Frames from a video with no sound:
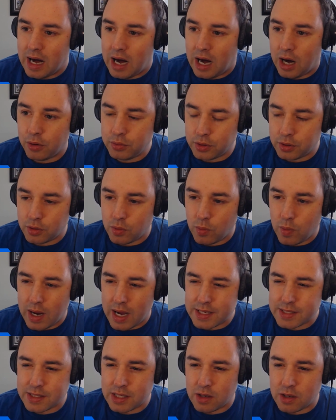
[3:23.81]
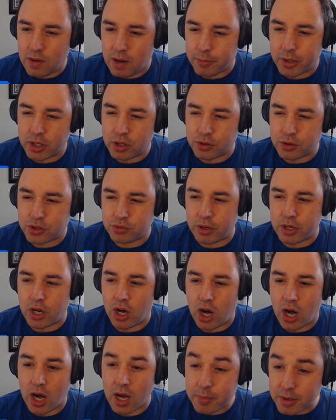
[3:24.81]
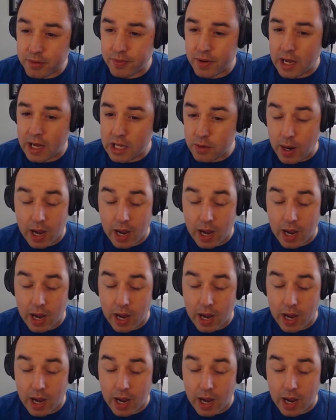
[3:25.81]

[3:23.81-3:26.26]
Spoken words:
Outlook-wise, though, I'm going to go straight hobby value.